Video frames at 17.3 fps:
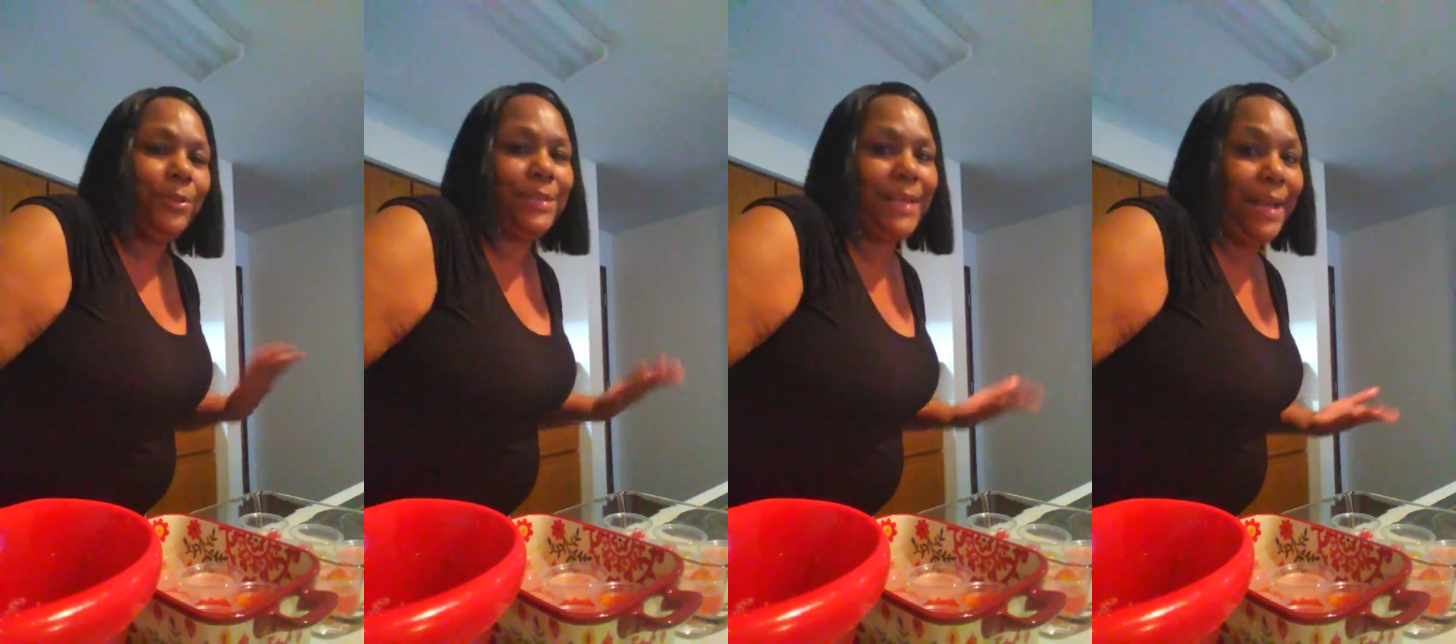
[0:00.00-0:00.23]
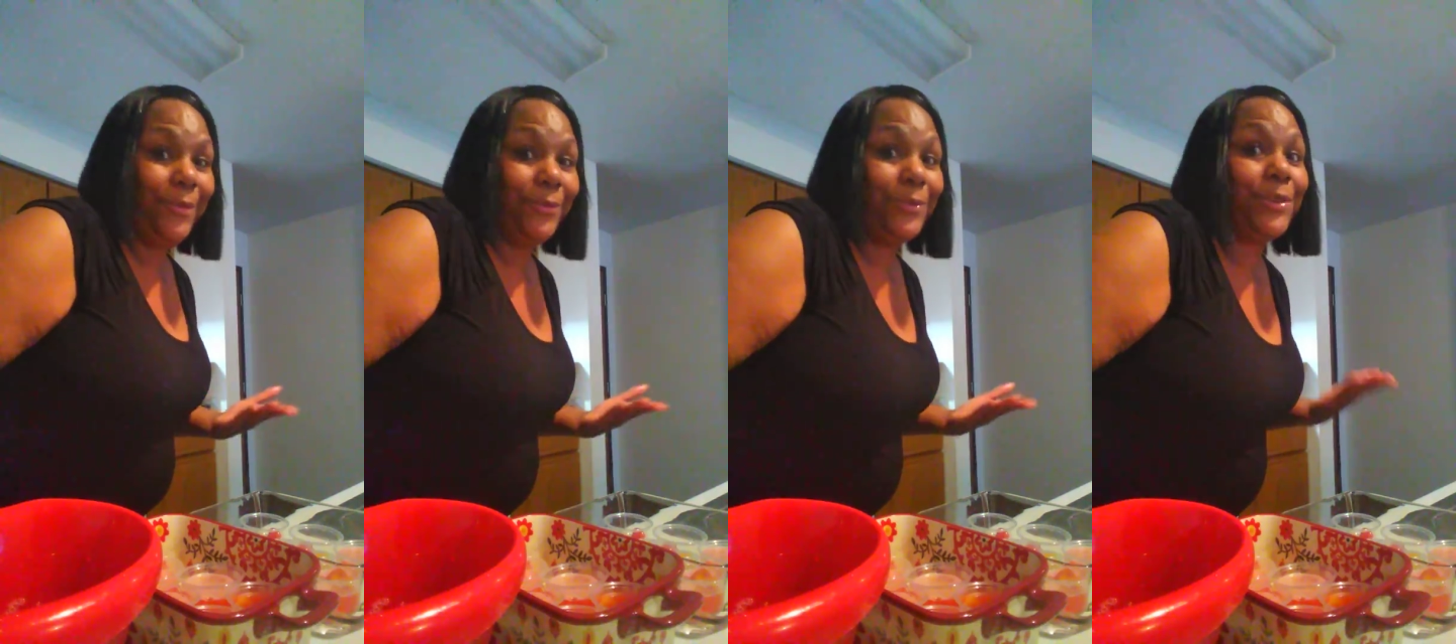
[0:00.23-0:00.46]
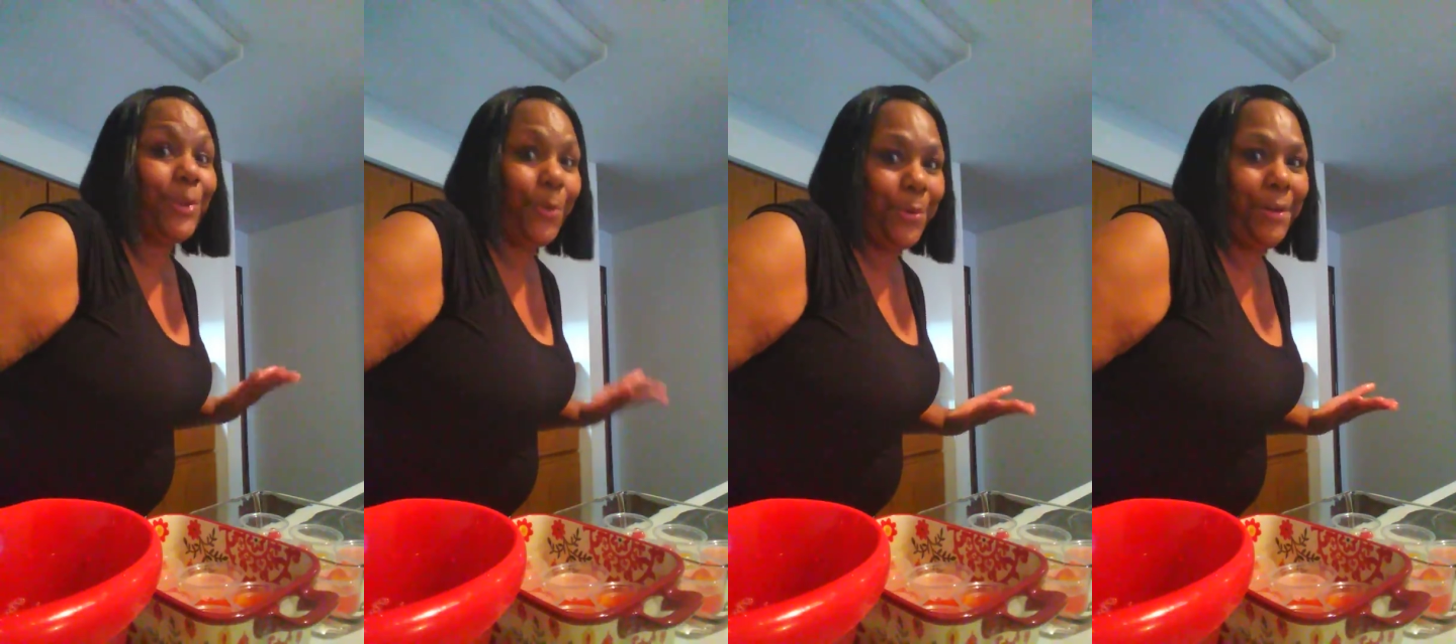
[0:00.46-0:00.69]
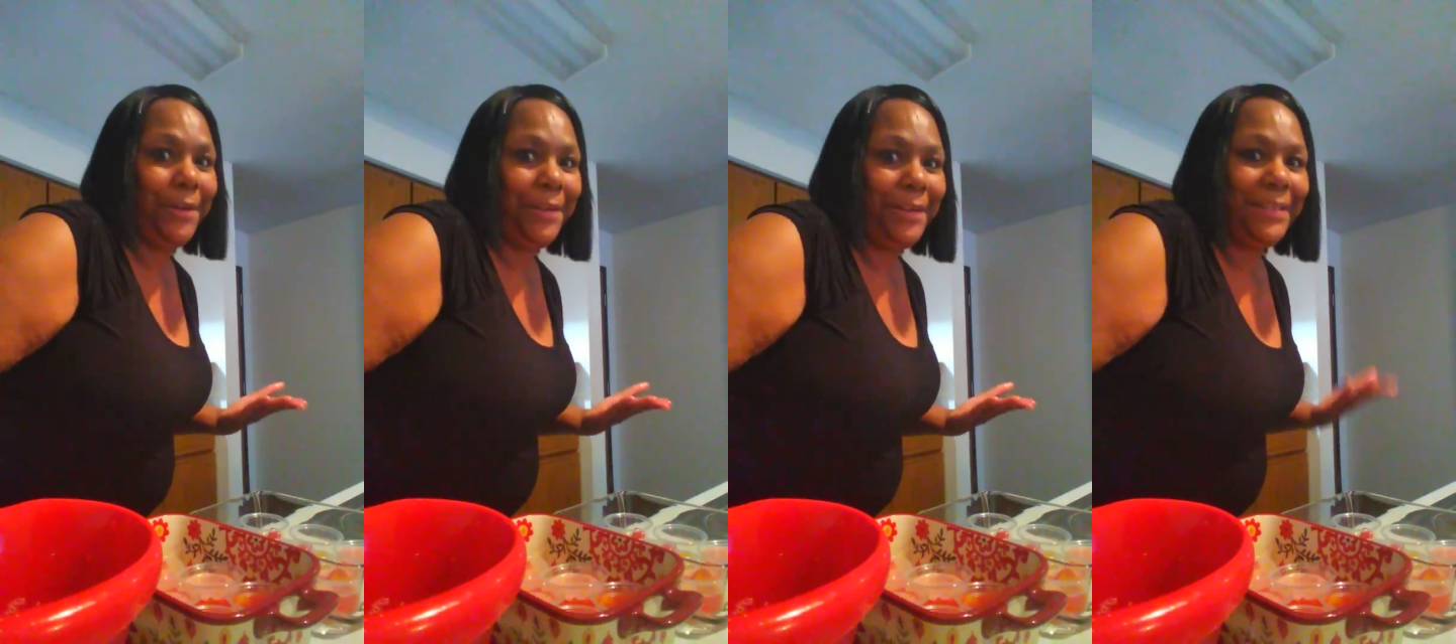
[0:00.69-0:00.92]
sounds so
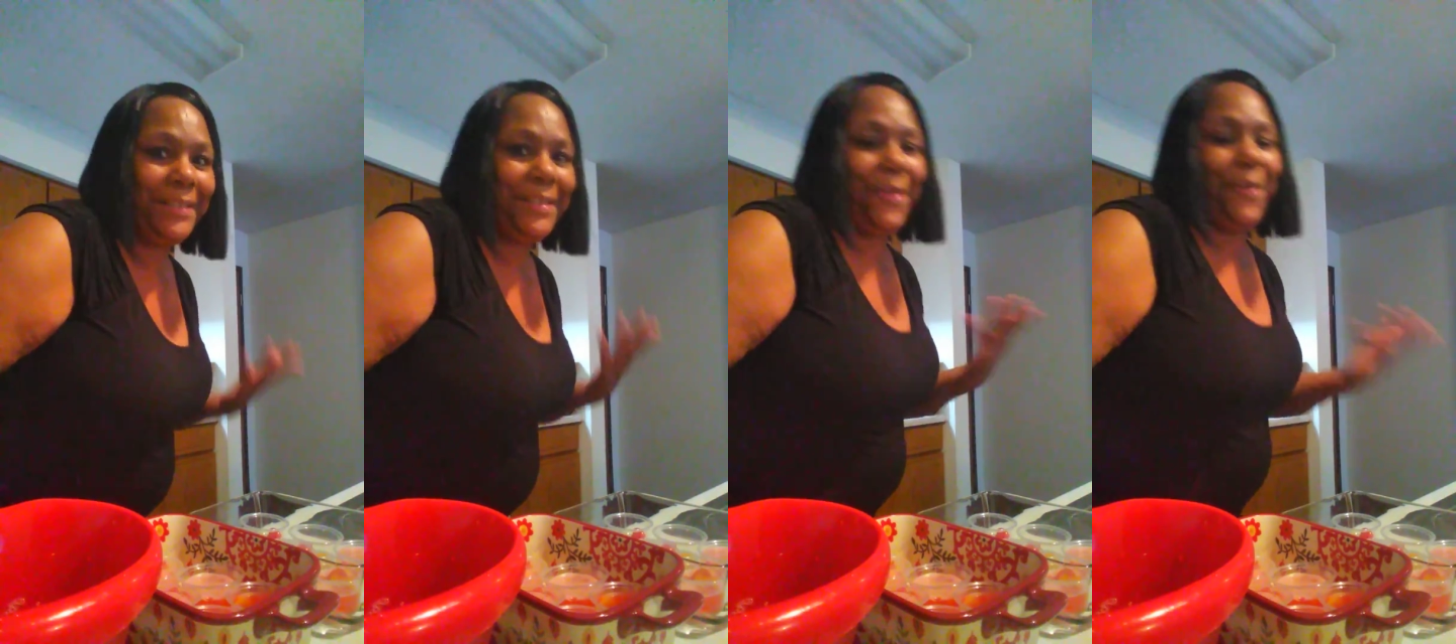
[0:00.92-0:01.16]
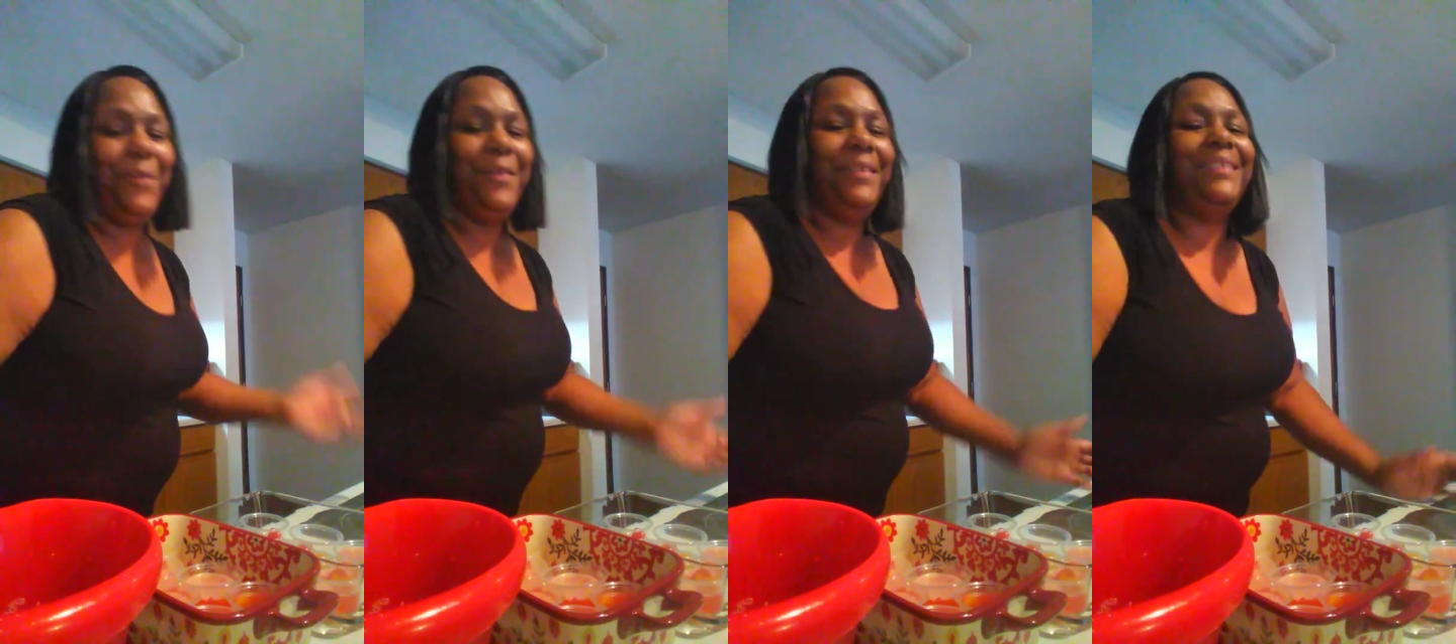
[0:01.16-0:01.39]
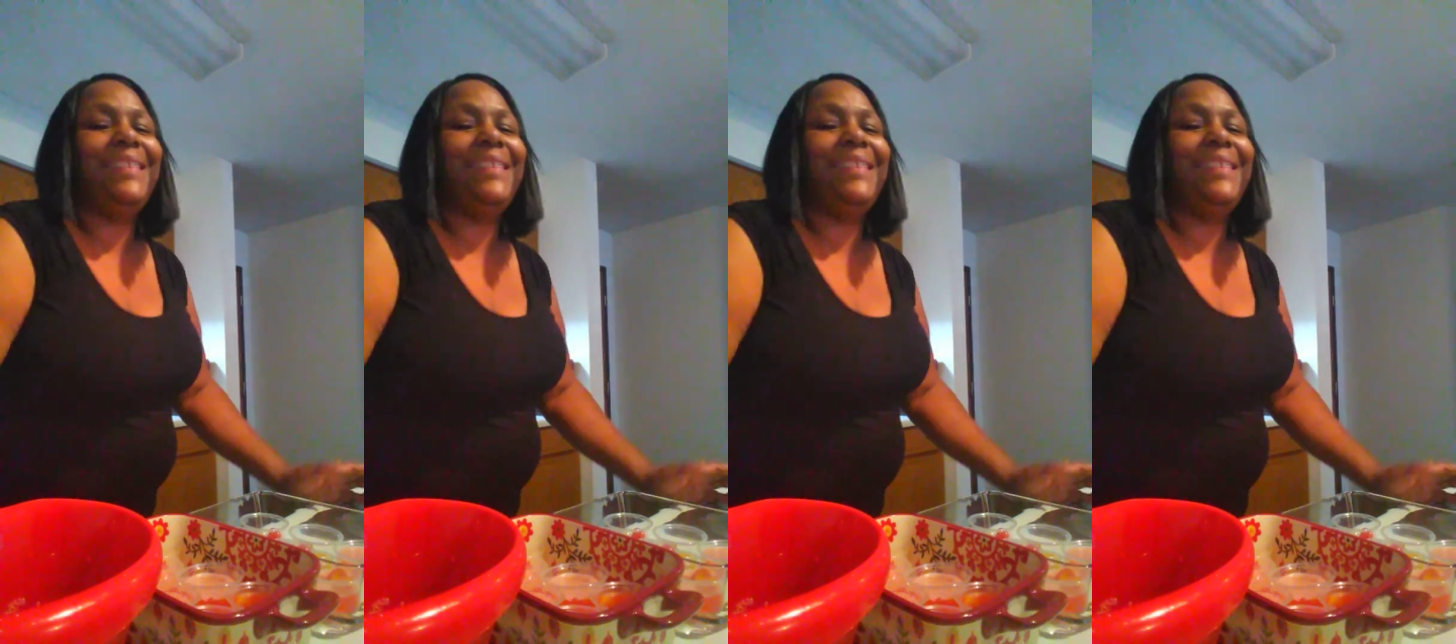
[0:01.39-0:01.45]
good. So